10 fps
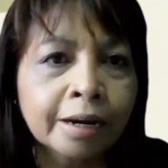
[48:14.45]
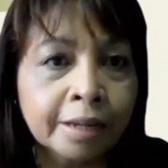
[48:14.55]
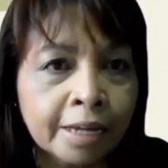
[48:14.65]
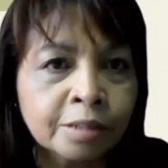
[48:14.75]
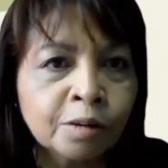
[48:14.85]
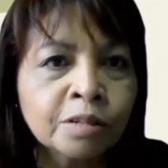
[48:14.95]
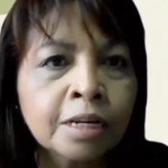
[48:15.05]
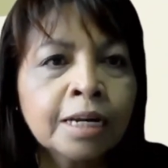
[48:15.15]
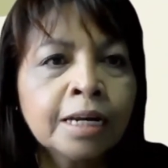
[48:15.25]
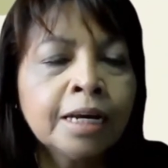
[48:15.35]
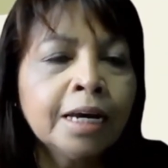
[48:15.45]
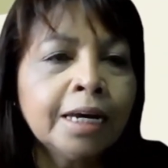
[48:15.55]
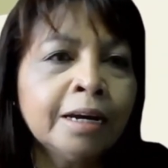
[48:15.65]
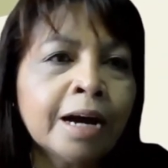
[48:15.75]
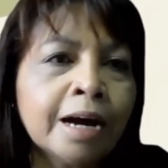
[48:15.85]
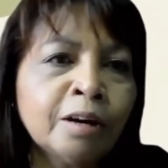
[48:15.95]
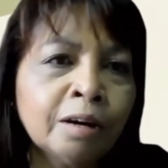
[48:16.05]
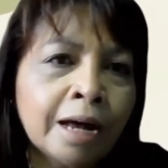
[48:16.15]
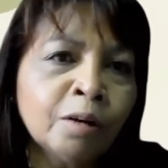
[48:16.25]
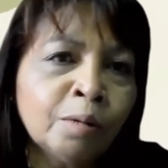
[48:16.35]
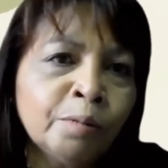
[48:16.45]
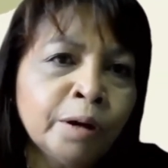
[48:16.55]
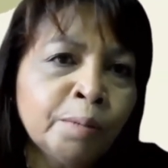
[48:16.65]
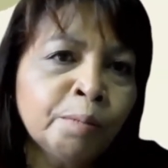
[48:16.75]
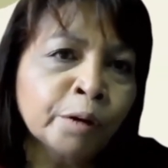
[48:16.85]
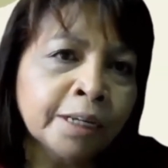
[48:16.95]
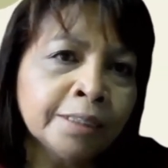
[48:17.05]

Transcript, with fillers: that is mitigating risks.